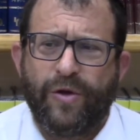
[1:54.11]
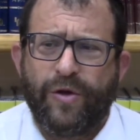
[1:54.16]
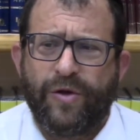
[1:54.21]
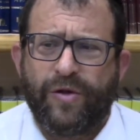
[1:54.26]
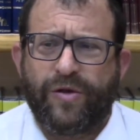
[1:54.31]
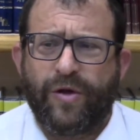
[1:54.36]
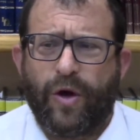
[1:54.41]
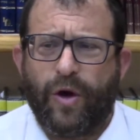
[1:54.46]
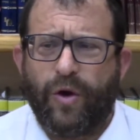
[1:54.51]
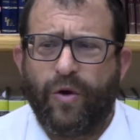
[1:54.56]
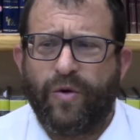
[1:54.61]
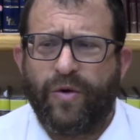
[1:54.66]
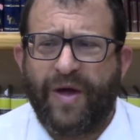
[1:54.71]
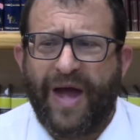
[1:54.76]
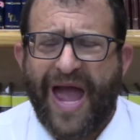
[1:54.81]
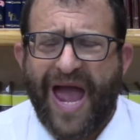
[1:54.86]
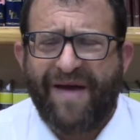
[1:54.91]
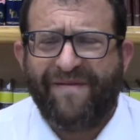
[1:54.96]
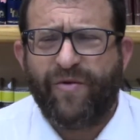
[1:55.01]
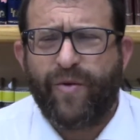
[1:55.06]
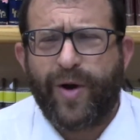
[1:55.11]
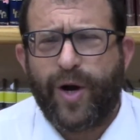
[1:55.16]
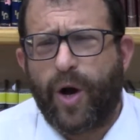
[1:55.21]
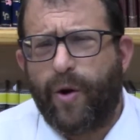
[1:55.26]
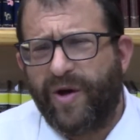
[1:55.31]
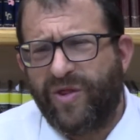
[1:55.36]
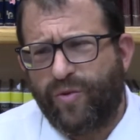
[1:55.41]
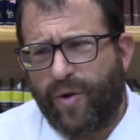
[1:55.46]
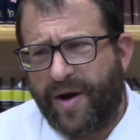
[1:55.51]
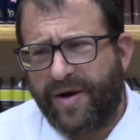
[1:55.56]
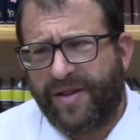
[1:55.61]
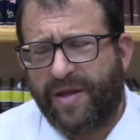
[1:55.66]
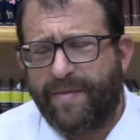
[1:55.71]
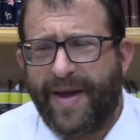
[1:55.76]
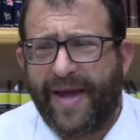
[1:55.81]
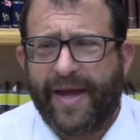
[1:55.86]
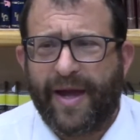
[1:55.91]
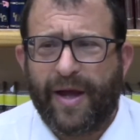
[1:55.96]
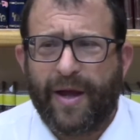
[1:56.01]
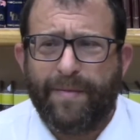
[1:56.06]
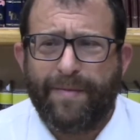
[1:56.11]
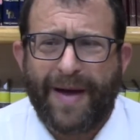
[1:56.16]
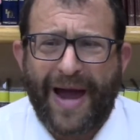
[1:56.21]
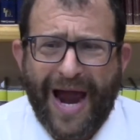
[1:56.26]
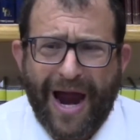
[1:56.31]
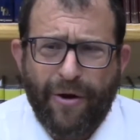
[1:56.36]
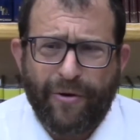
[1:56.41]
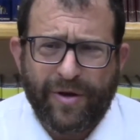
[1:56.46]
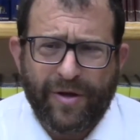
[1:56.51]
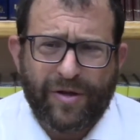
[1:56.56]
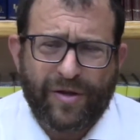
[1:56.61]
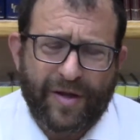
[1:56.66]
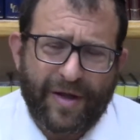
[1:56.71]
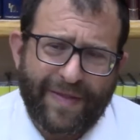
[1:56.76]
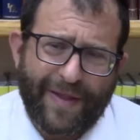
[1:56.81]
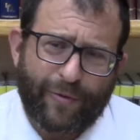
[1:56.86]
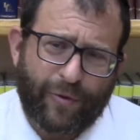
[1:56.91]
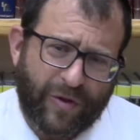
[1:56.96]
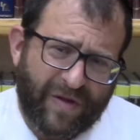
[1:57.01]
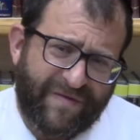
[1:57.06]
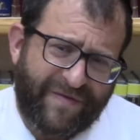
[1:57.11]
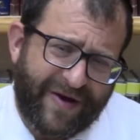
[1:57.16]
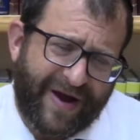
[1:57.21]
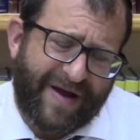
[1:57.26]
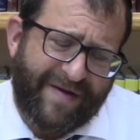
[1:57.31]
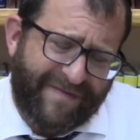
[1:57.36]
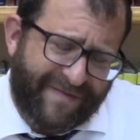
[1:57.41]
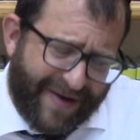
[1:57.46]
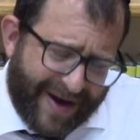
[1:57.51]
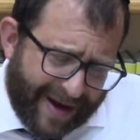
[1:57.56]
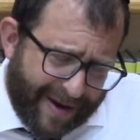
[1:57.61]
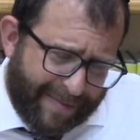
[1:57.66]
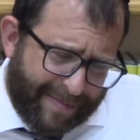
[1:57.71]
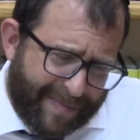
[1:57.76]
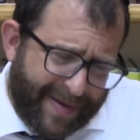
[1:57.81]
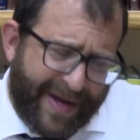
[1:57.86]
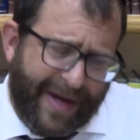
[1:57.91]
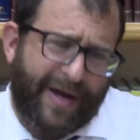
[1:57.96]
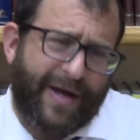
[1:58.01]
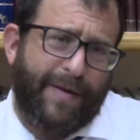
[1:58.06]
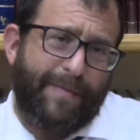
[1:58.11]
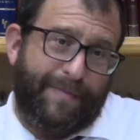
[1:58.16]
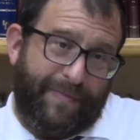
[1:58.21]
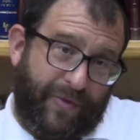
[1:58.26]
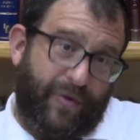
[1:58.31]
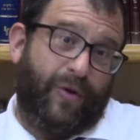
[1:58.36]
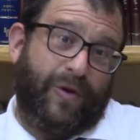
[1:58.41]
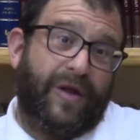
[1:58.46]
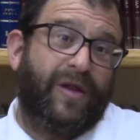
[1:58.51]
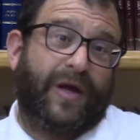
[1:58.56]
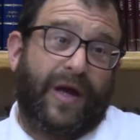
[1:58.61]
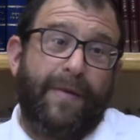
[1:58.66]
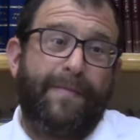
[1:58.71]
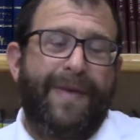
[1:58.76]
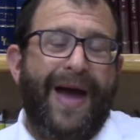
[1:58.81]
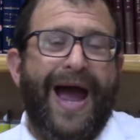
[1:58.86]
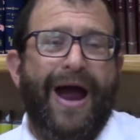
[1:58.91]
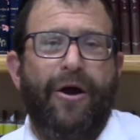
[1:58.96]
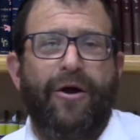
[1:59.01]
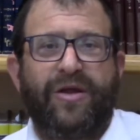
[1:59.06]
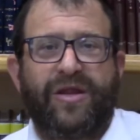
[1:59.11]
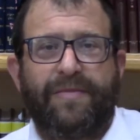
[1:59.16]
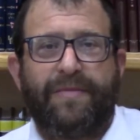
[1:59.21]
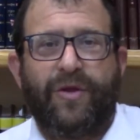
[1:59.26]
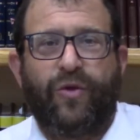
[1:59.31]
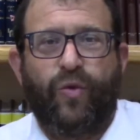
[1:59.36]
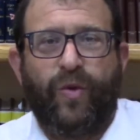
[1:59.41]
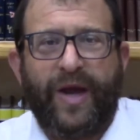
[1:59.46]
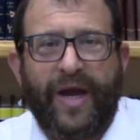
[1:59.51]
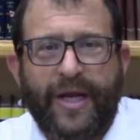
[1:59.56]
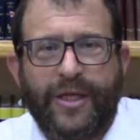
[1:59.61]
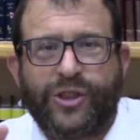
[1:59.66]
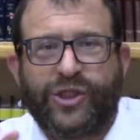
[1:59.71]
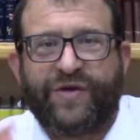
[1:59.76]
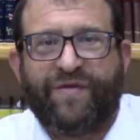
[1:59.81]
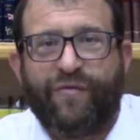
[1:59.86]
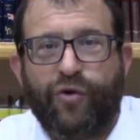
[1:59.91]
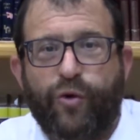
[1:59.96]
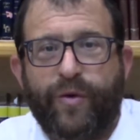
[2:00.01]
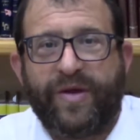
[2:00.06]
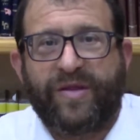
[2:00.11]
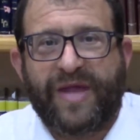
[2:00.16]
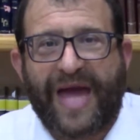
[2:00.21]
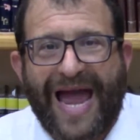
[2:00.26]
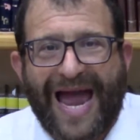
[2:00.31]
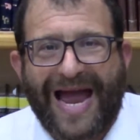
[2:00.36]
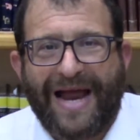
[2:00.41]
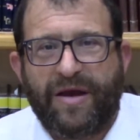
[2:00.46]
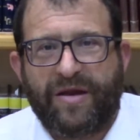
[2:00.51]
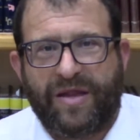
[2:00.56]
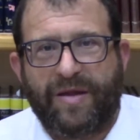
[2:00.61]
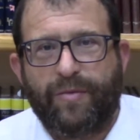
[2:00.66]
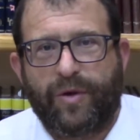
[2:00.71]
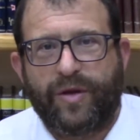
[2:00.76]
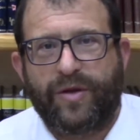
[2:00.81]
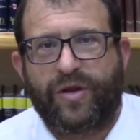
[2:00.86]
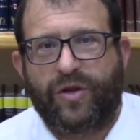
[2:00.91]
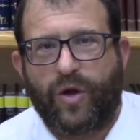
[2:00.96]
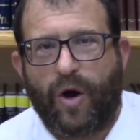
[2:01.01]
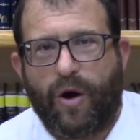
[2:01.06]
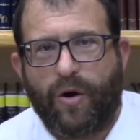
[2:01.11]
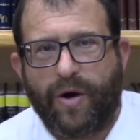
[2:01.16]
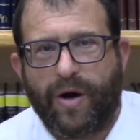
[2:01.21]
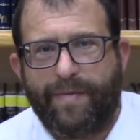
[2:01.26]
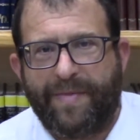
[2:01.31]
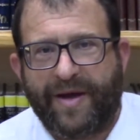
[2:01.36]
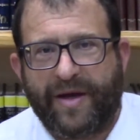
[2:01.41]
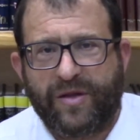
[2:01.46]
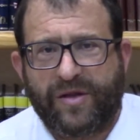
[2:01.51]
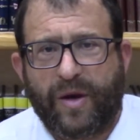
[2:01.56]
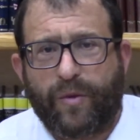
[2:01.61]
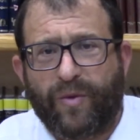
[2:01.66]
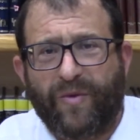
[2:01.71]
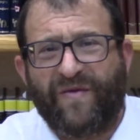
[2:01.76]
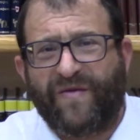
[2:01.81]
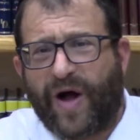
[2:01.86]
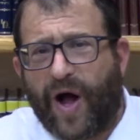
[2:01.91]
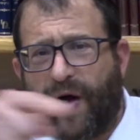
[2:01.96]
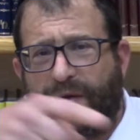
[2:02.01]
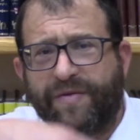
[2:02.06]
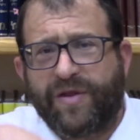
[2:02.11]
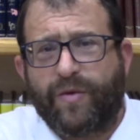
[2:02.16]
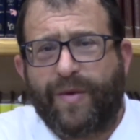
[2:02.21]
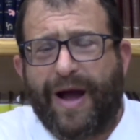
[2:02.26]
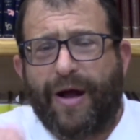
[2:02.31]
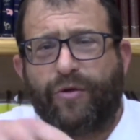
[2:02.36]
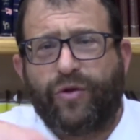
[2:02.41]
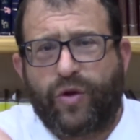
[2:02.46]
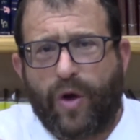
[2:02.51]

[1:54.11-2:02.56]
So everyone always wants to make a comparison. That there's a very, very big there is a comparison between Shavuos and Simchas Torah because it revolves around